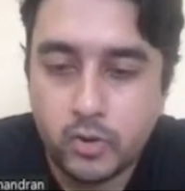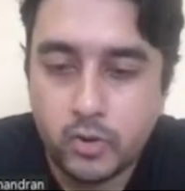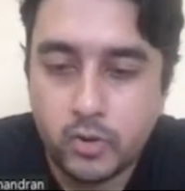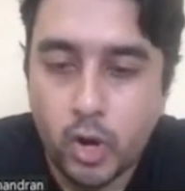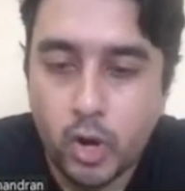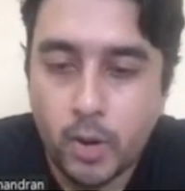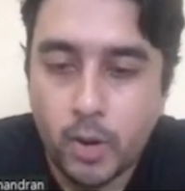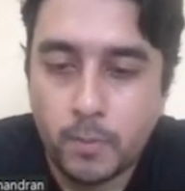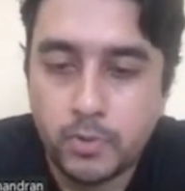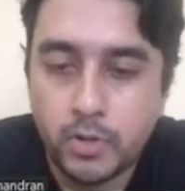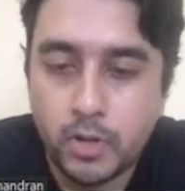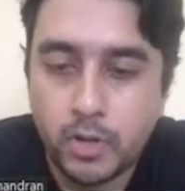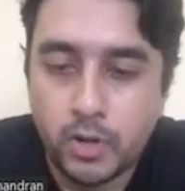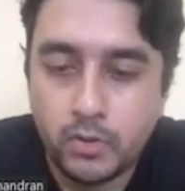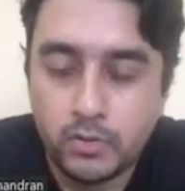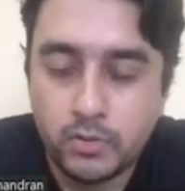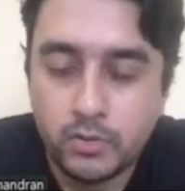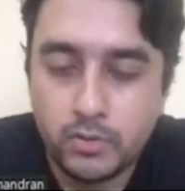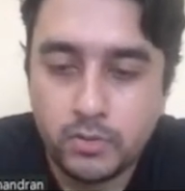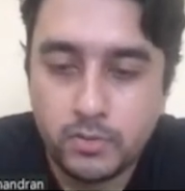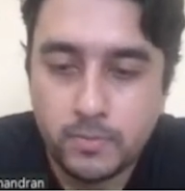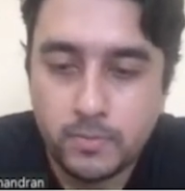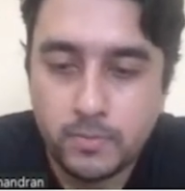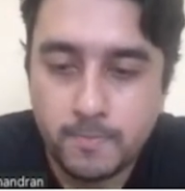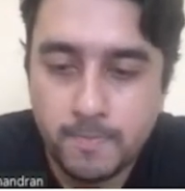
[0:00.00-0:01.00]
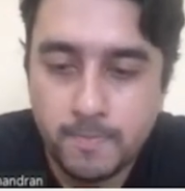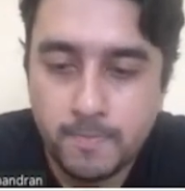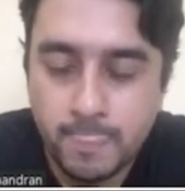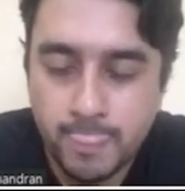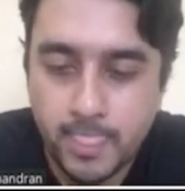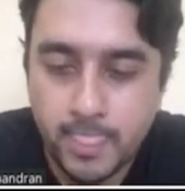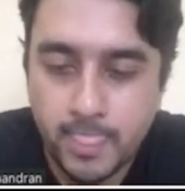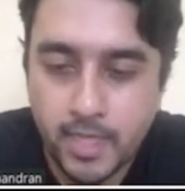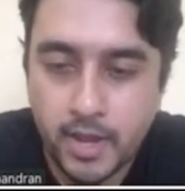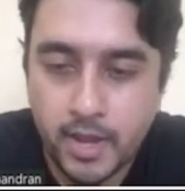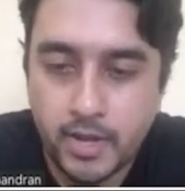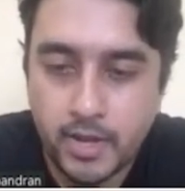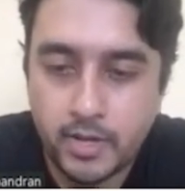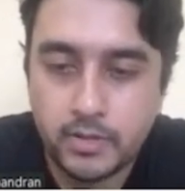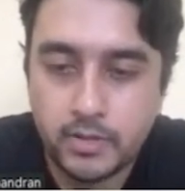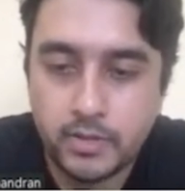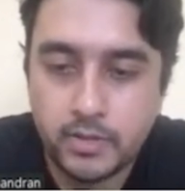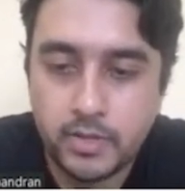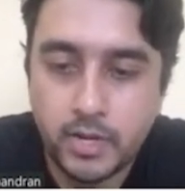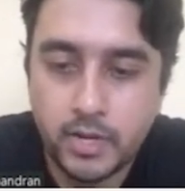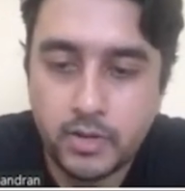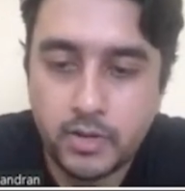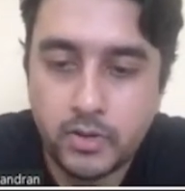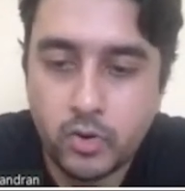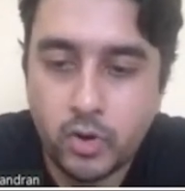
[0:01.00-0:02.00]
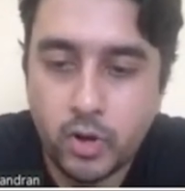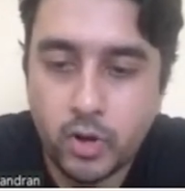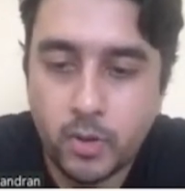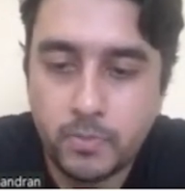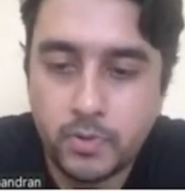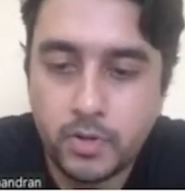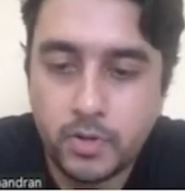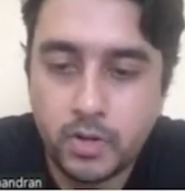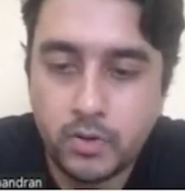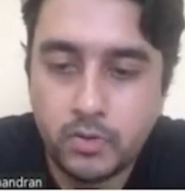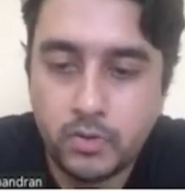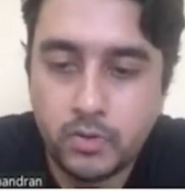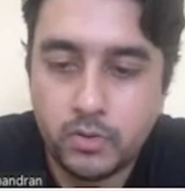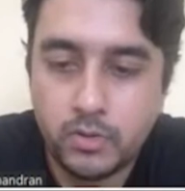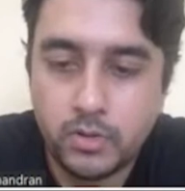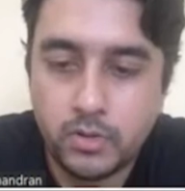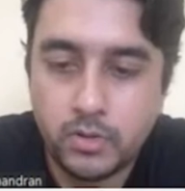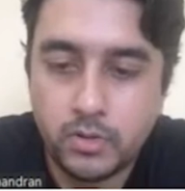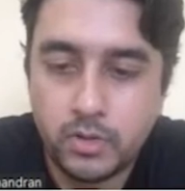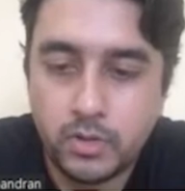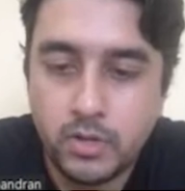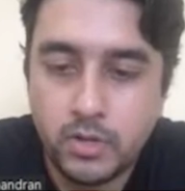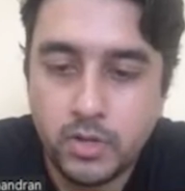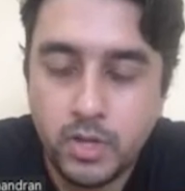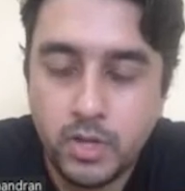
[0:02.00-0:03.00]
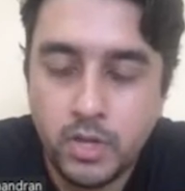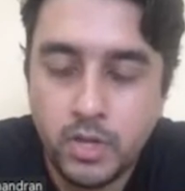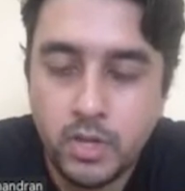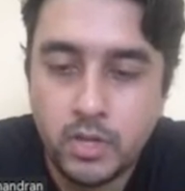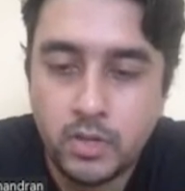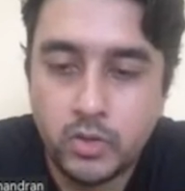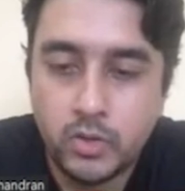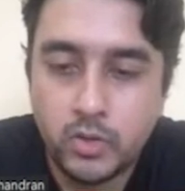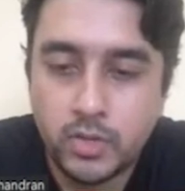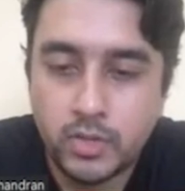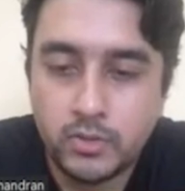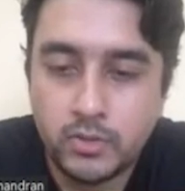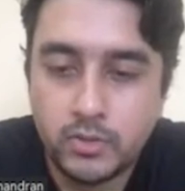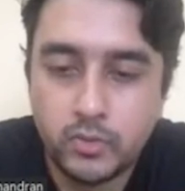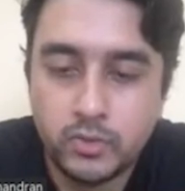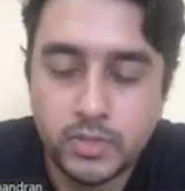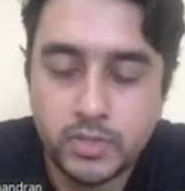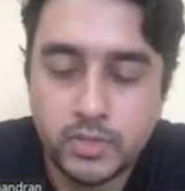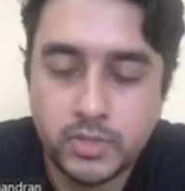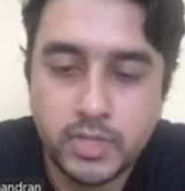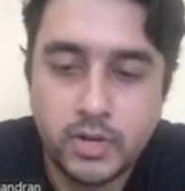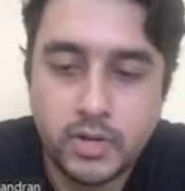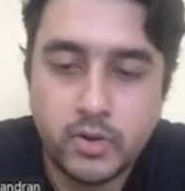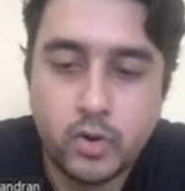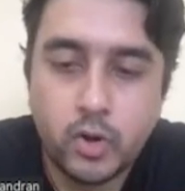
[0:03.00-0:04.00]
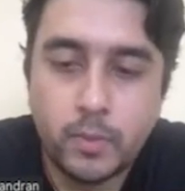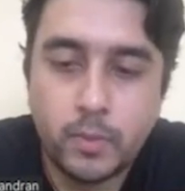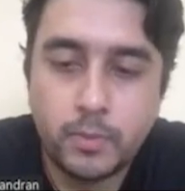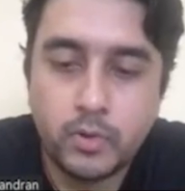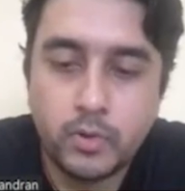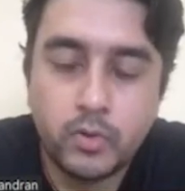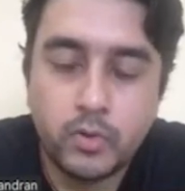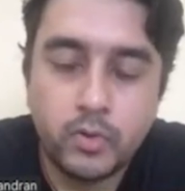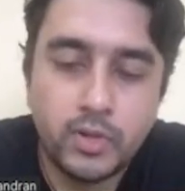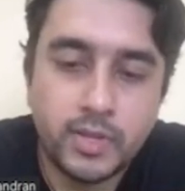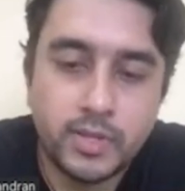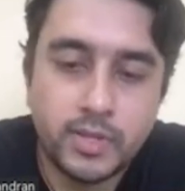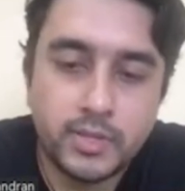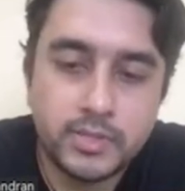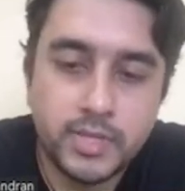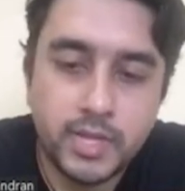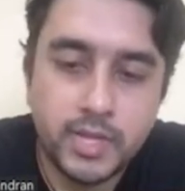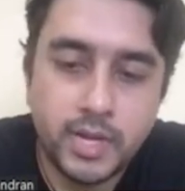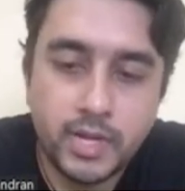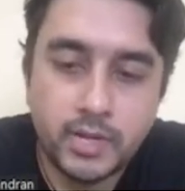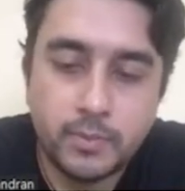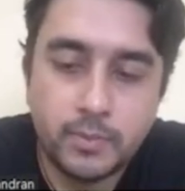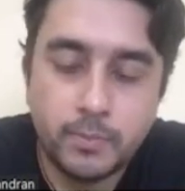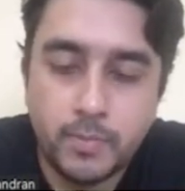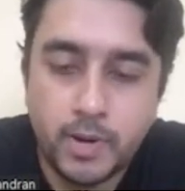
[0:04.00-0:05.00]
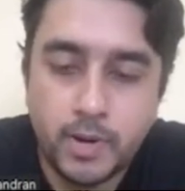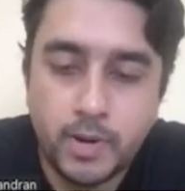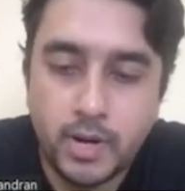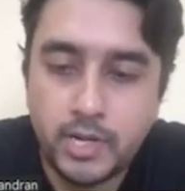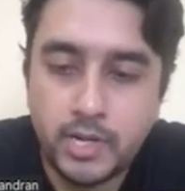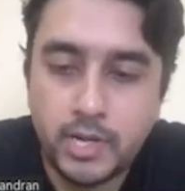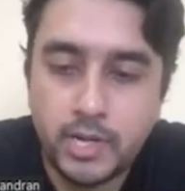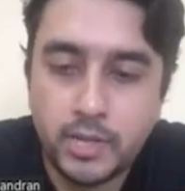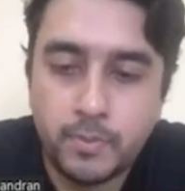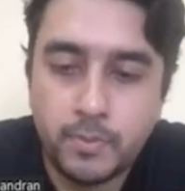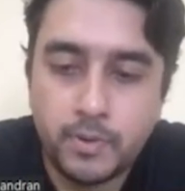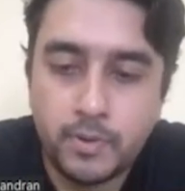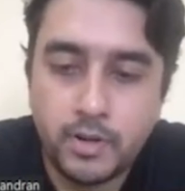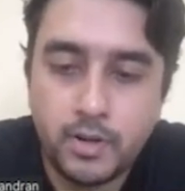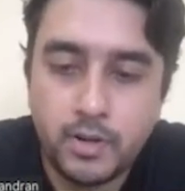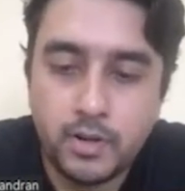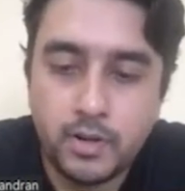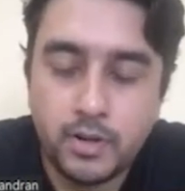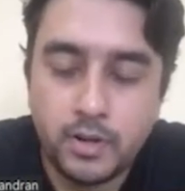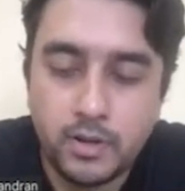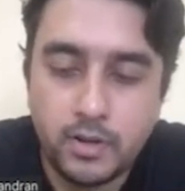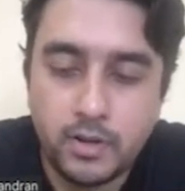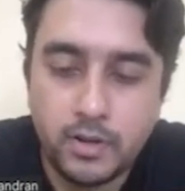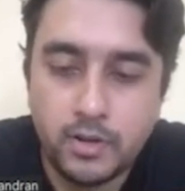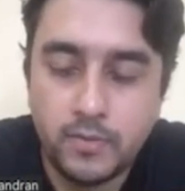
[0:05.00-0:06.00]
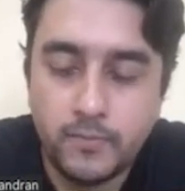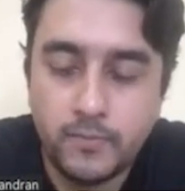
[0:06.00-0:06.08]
drop down, and that drop down you can using that drop down you can select multiple